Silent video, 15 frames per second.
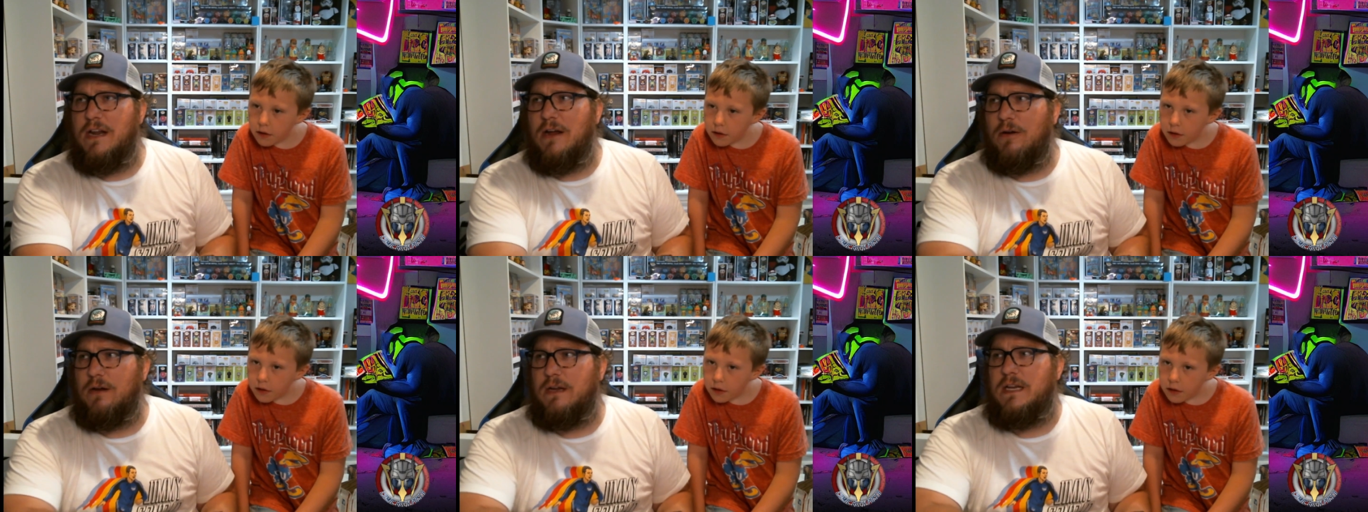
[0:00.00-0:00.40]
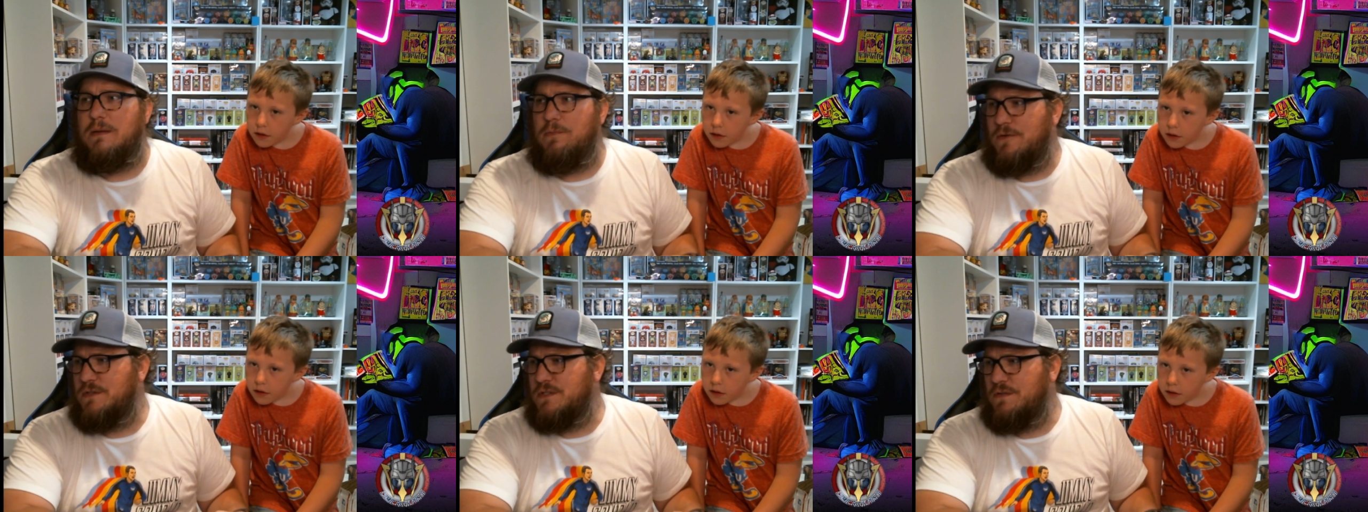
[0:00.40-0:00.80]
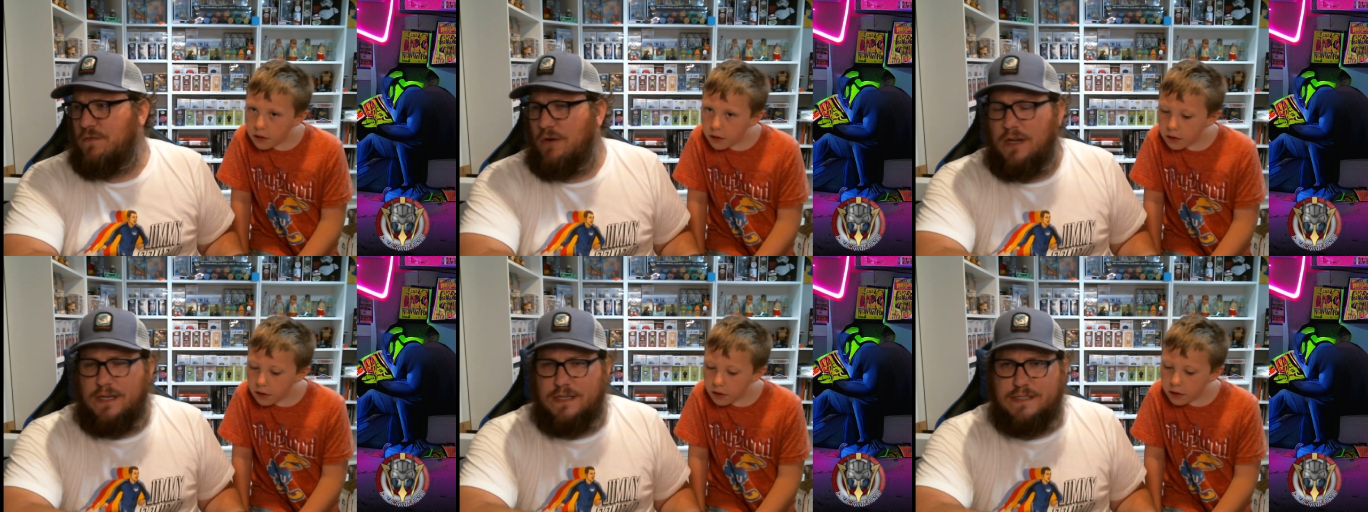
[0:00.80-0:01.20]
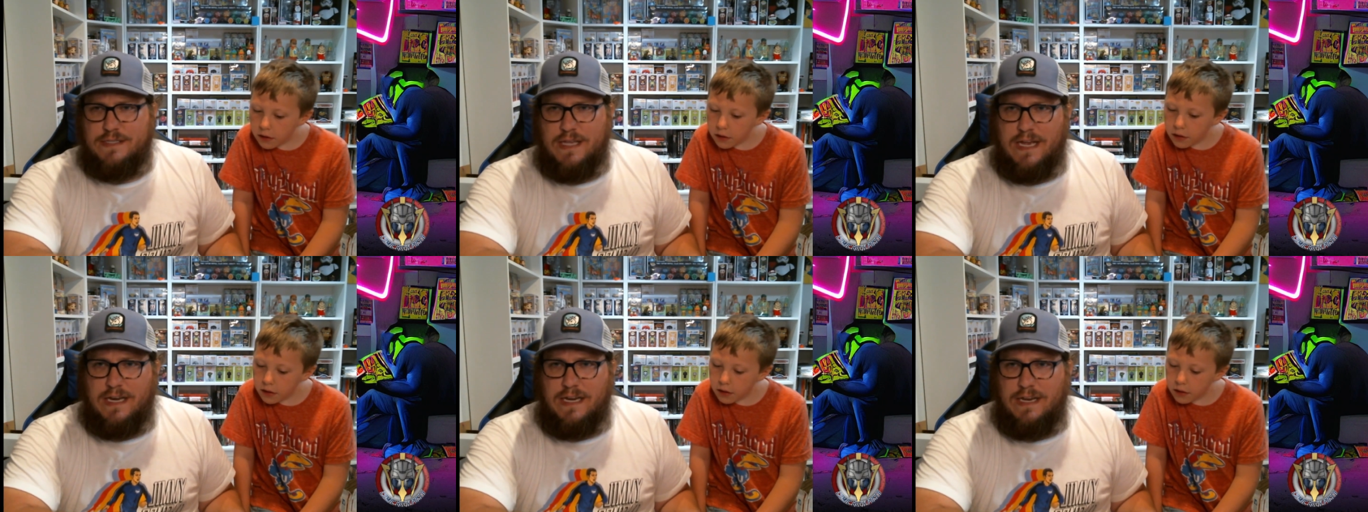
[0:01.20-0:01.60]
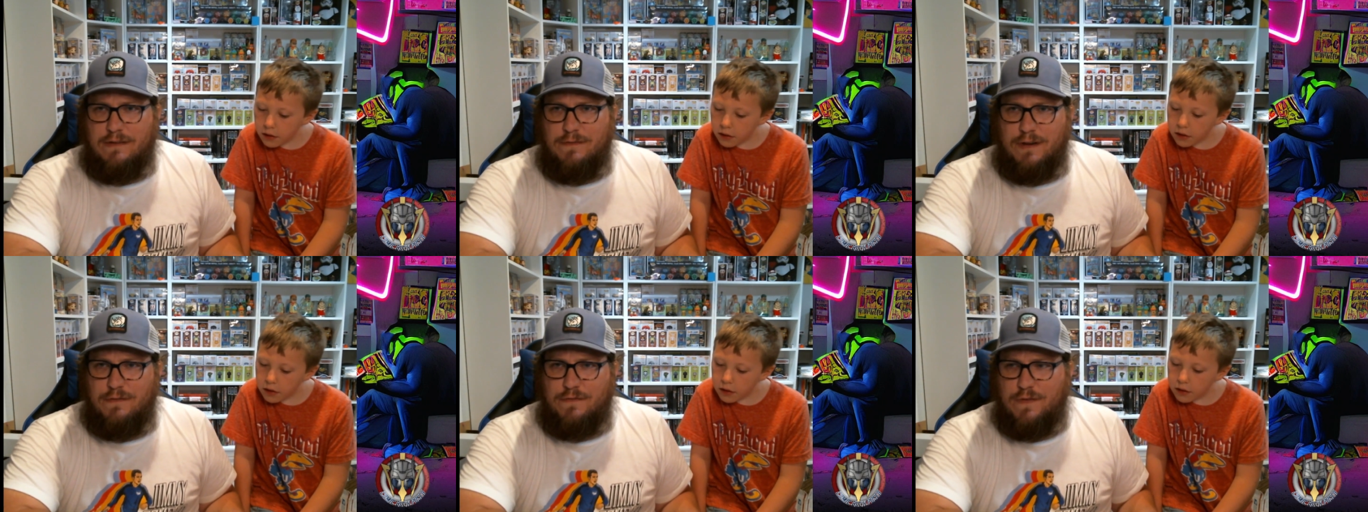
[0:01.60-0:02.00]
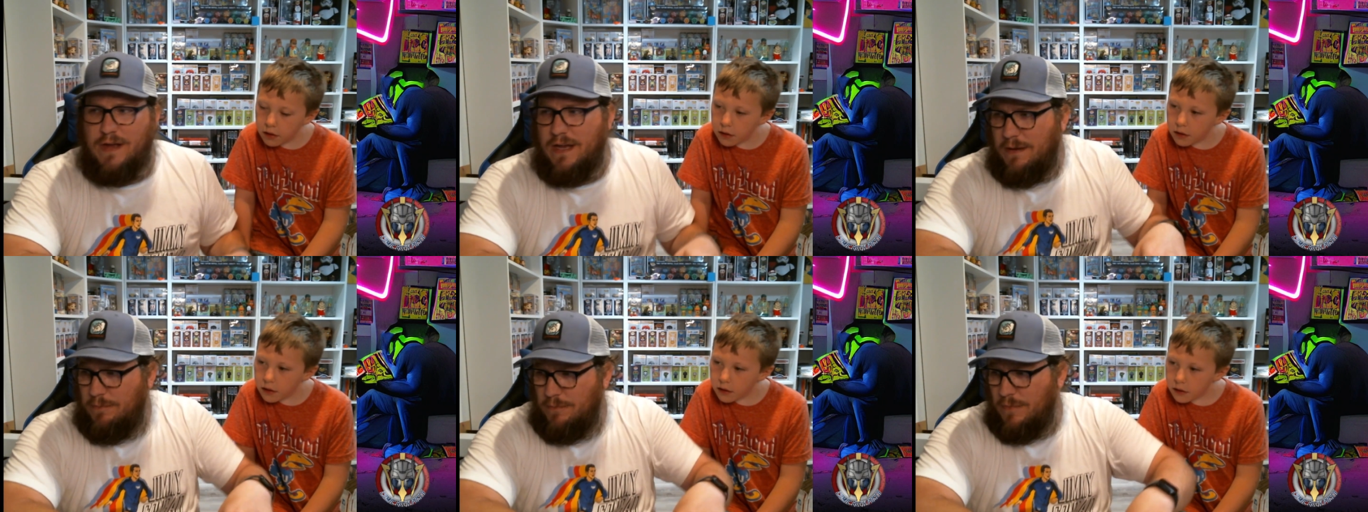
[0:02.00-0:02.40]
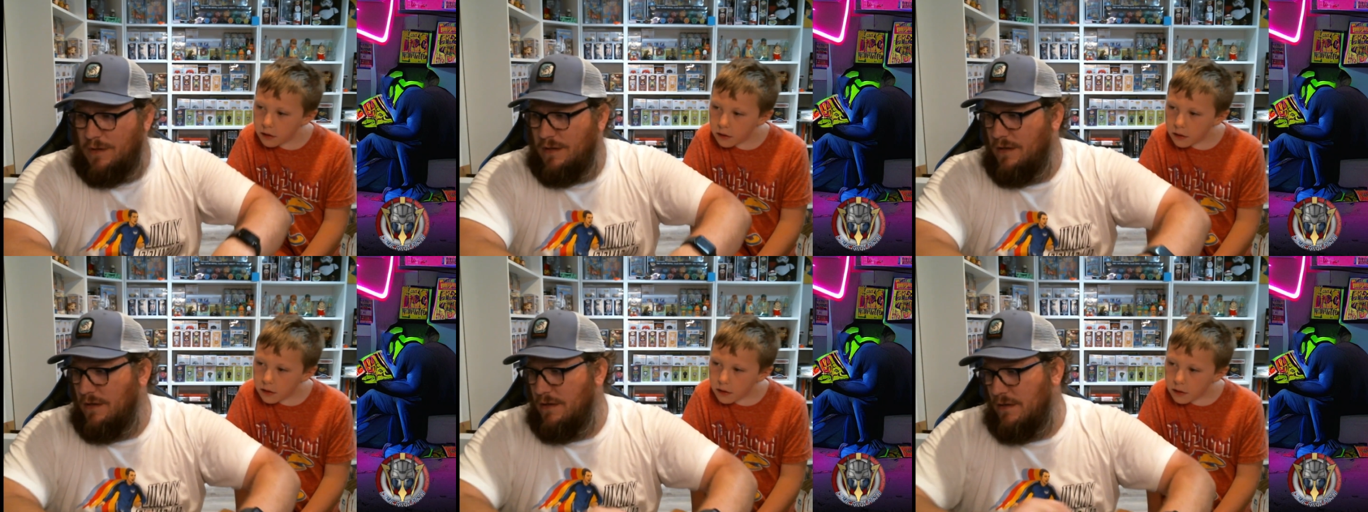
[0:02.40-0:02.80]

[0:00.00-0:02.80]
Speaker 1: now are keepers for us. That even if I'm